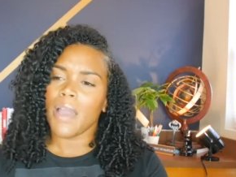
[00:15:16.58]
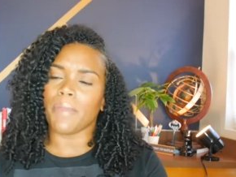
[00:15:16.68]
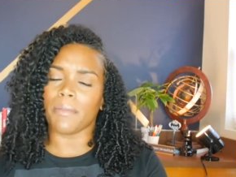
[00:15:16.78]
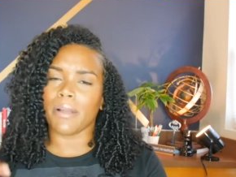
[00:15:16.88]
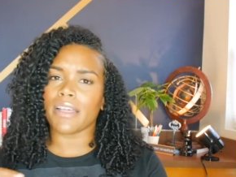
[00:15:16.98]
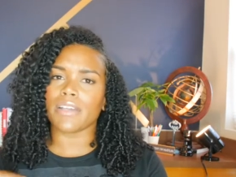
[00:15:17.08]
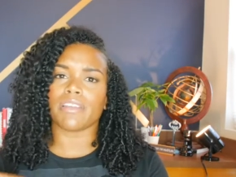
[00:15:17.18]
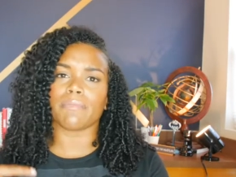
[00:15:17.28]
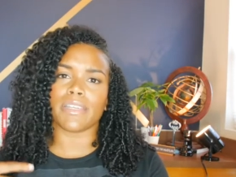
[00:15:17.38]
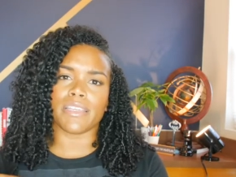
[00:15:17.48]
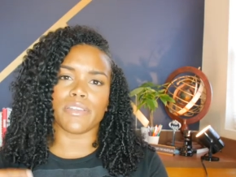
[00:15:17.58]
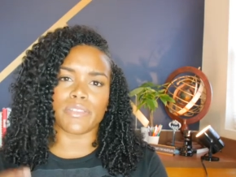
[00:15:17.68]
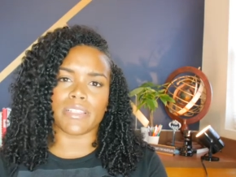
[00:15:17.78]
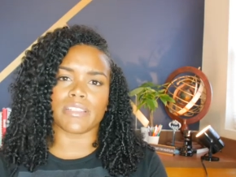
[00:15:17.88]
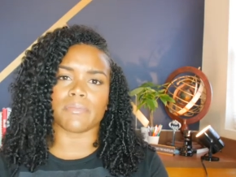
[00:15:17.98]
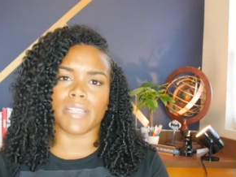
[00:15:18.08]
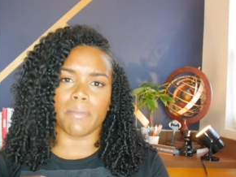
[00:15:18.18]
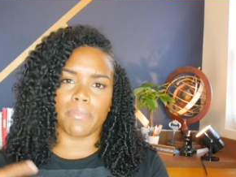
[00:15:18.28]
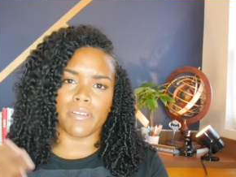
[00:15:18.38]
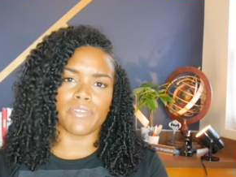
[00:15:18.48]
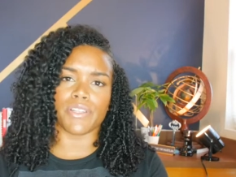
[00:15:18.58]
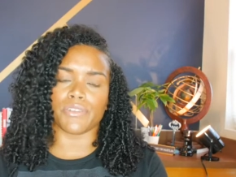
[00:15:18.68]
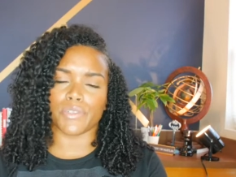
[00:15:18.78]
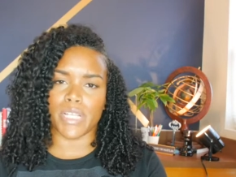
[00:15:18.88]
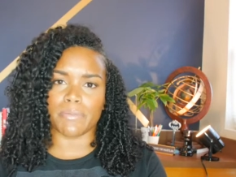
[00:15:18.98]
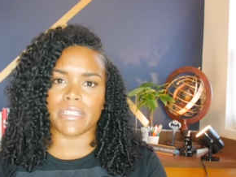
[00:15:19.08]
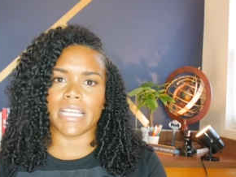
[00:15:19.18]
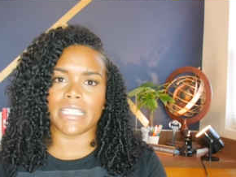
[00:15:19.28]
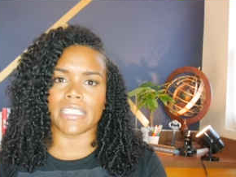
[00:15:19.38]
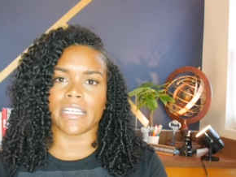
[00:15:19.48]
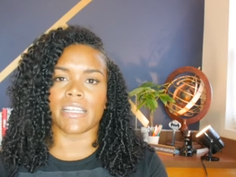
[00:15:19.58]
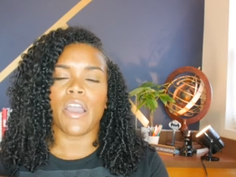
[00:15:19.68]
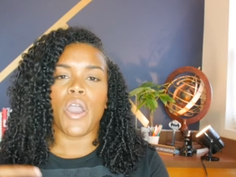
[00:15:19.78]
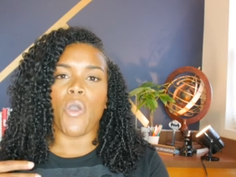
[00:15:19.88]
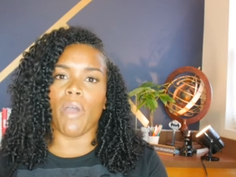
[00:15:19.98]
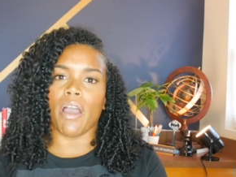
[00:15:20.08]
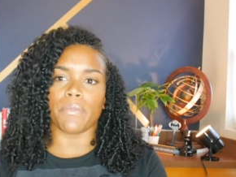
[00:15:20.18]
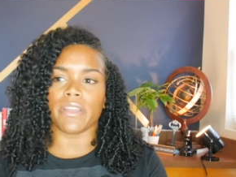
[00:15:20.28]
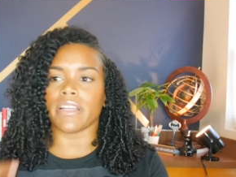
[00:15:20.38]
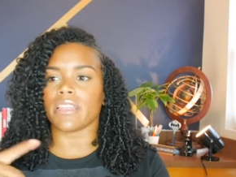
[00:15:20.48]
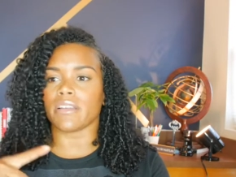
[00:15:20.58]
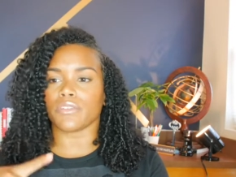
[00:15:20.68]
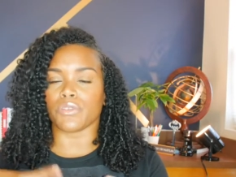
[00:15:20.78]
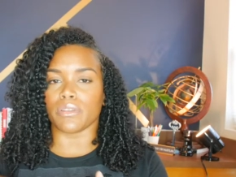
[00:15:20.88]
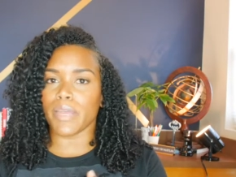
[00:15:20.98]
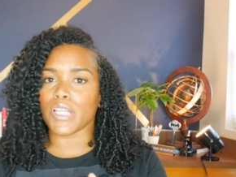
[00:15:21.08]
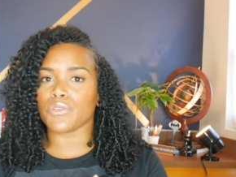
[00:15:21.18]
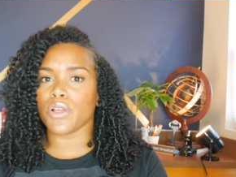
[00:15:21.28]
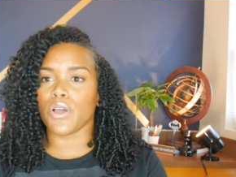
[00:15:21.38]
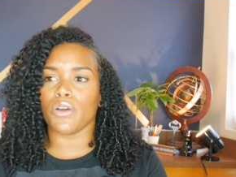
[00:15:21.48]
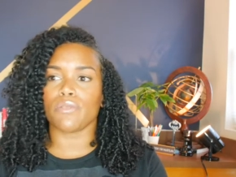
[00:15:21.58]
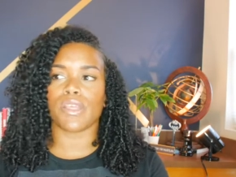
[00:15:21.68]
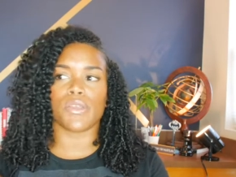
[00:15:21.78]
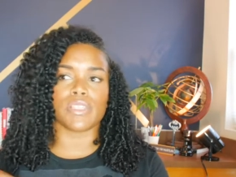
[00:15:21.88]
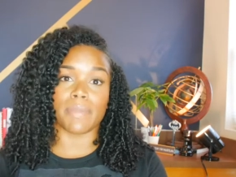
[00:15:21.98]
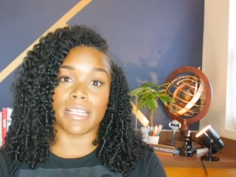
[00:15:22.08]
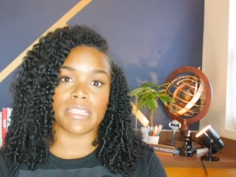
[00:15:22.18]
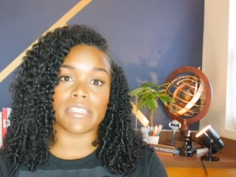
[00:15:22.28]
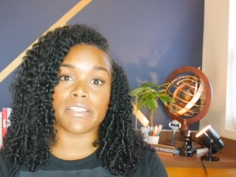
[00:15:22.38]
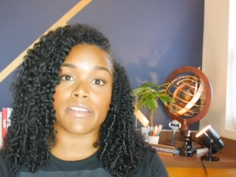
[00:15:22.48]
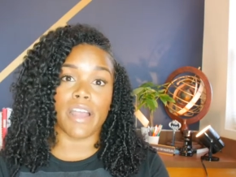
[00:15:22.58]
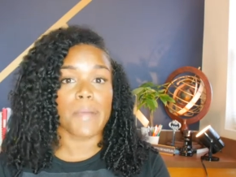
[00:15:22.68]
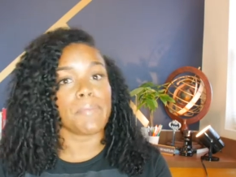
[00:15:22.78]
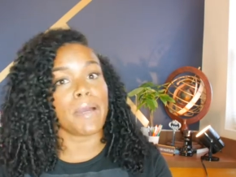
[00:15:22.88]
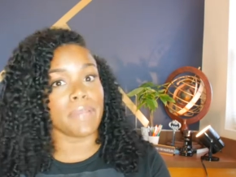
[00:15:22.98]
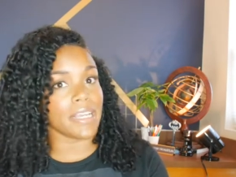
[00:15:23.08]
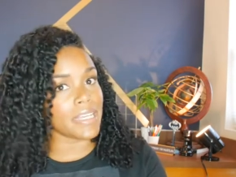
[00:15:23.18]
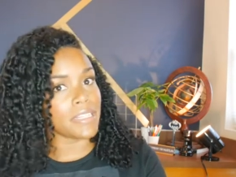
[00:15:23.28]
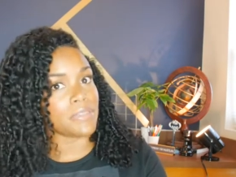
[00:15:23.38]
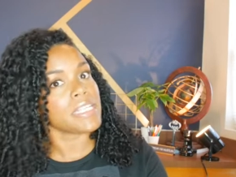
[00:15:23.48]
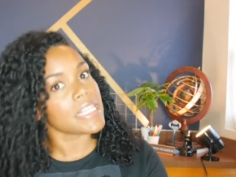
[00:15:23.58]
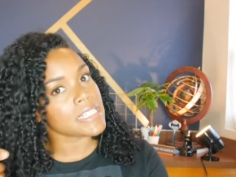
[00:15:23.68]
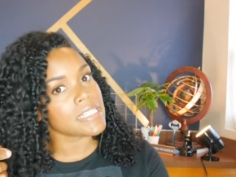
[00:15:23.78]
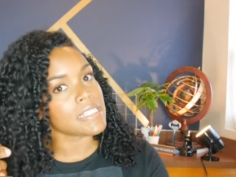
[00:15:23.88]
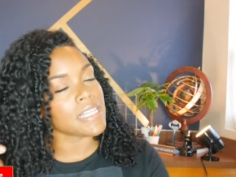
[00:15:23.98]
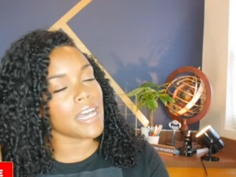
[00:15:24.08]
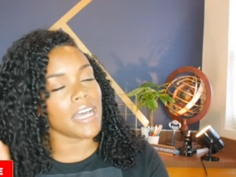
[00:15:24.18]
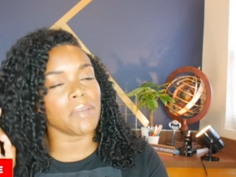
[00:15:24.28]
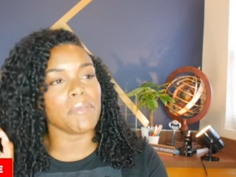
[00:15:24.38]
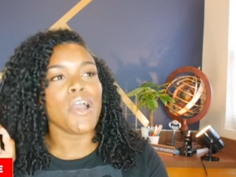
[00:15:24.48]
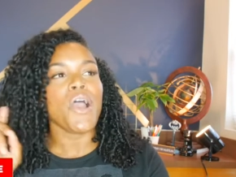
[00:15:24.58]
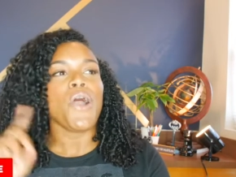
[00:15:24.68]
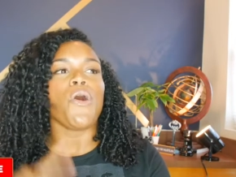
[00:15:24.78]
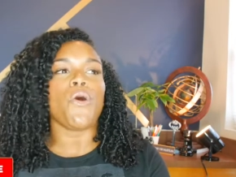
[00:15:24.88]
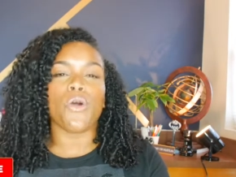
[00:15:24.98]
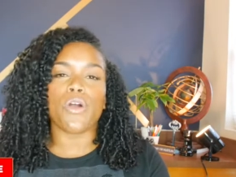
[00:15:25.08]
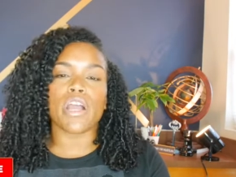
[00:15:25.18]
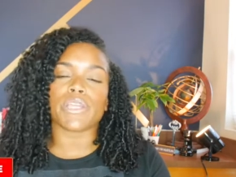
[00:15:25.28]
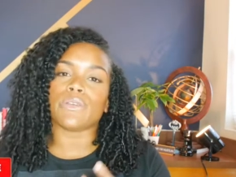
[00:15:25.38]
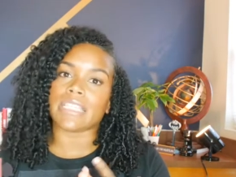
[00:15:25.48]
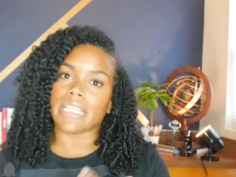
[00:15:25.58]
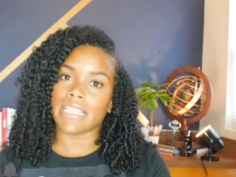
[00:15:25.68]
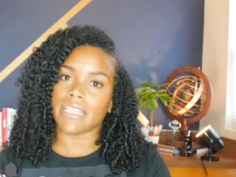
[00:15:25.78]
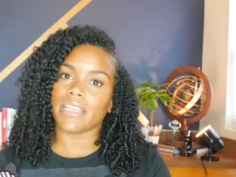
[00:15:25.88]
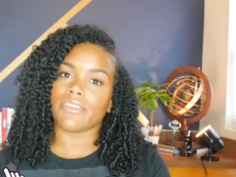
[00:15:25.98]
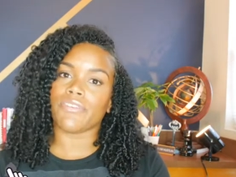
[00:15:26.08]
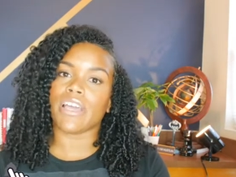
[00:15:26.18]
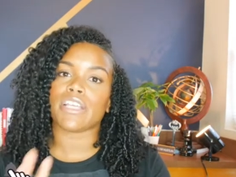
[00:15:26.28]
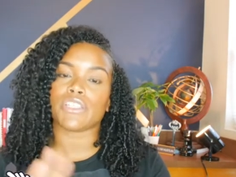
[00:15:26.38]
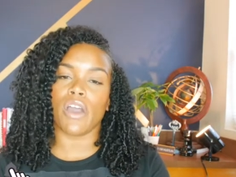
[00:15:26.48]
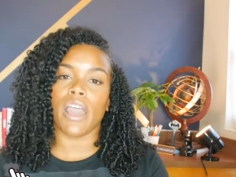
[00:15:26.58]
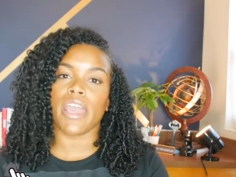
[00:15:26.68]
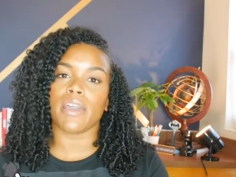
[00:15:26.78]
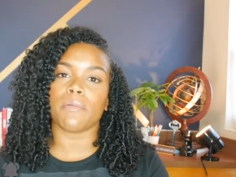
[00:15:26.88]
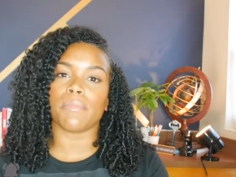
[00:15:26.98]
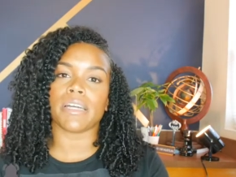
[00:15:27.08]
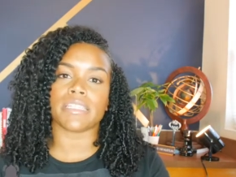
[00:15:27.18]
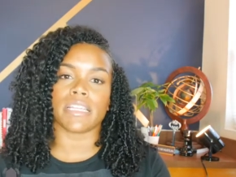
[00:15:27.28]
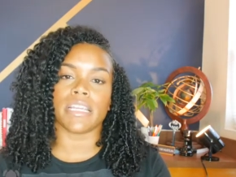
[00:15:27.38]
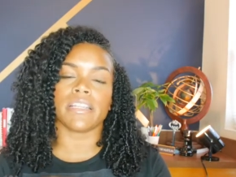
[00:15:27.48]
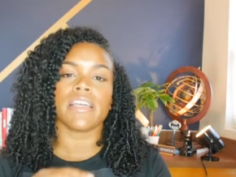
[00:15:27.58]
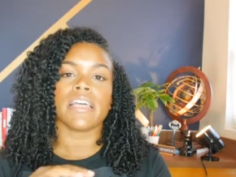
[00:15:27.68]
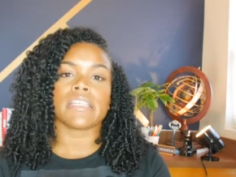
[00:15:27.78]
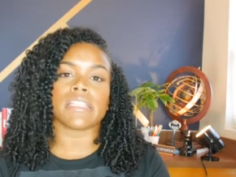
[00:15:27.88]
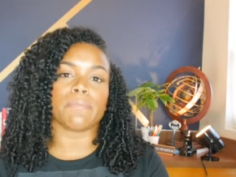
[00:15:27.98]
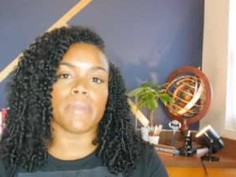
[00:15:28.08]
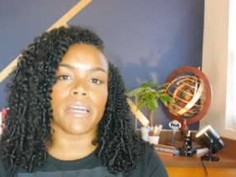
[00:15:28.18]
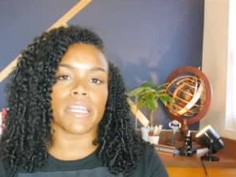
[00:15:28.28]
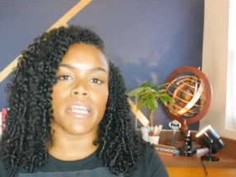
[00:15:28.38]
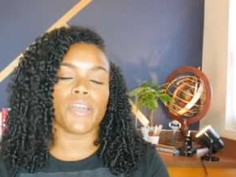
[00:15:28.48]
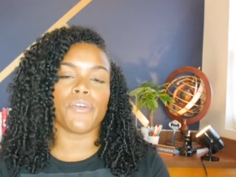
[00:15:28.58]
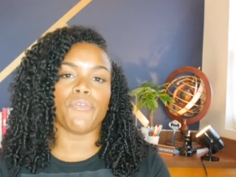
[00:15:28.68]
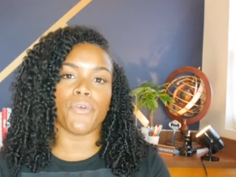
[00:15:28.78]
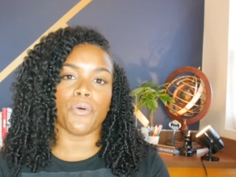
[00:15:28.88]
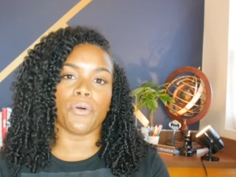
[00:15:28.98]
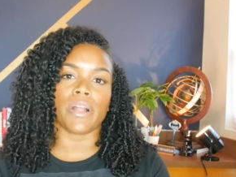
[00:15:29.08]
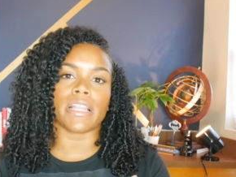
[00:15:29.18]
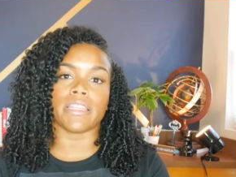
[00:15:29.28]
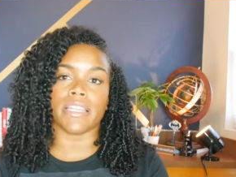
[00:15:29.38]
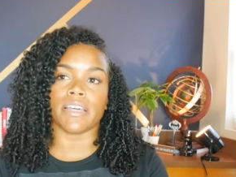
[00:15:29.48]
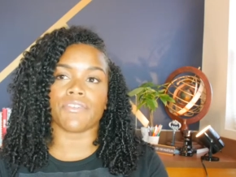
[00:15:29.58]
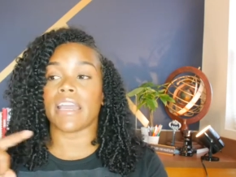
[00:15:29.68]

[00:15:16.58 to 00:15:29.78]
But I'm probably going to be using some type of, you know, transportation while I'm there either through the metro, using my sister's car, but I'm not getting no tickets this time, or using Lyft. So I am budgeting some money for Lyft.